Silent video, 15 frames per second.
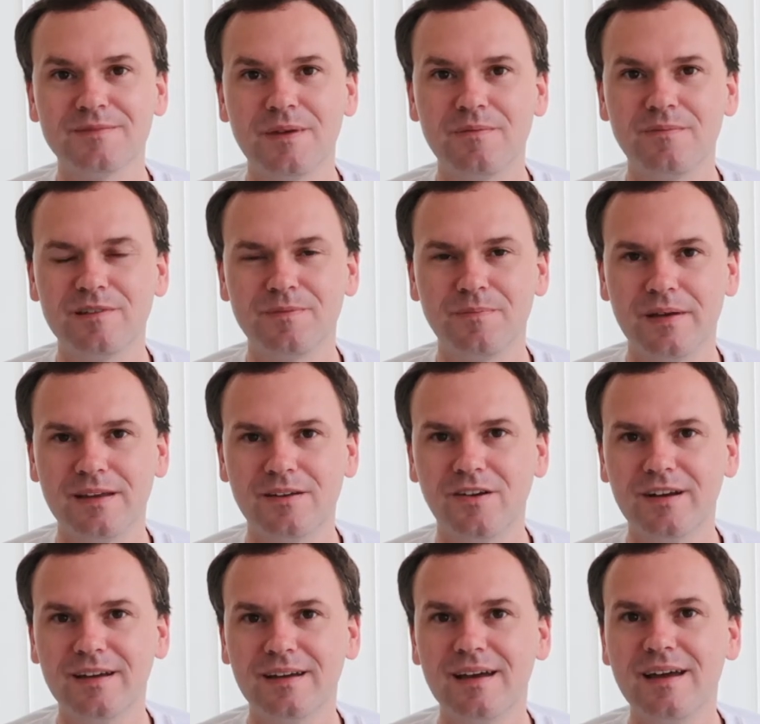member's pin
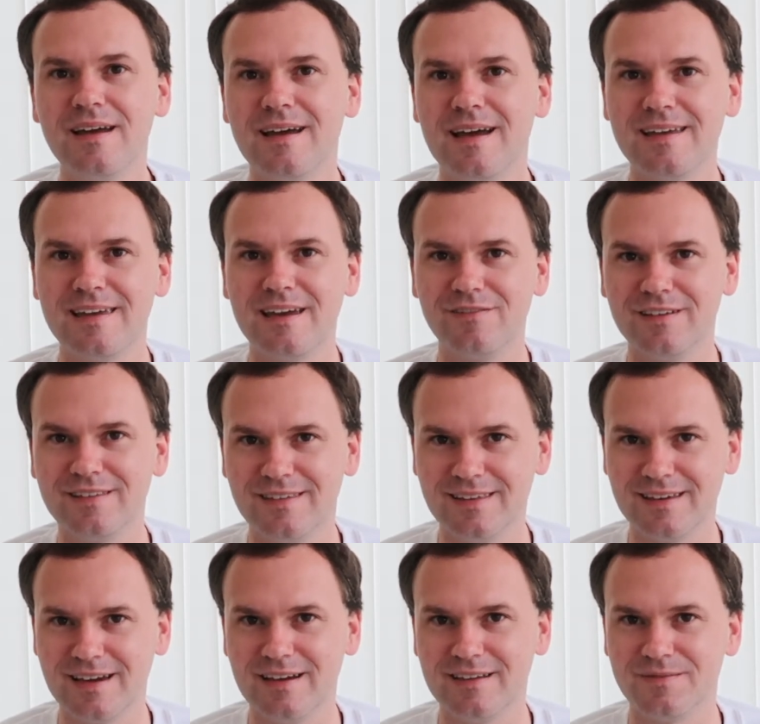on it, and give it to the
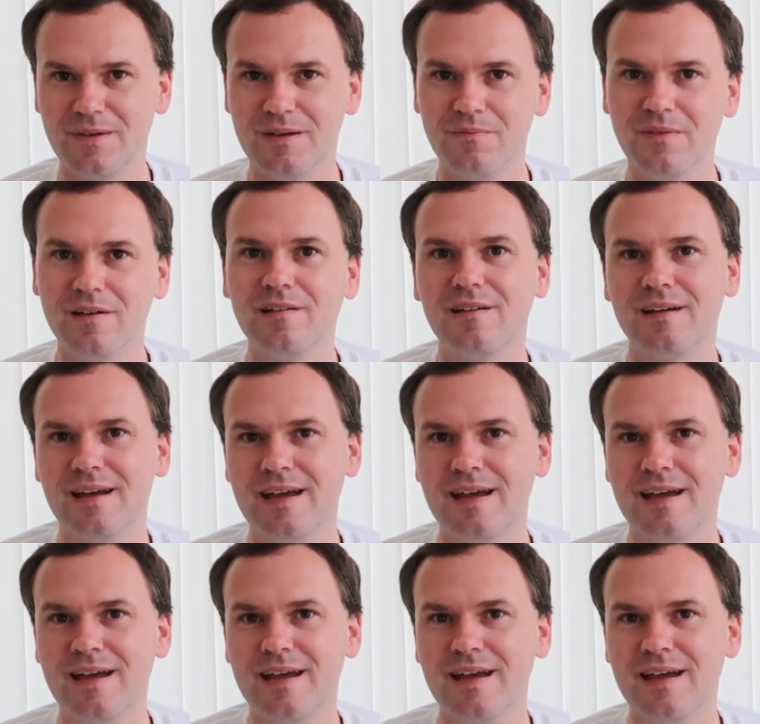cast member.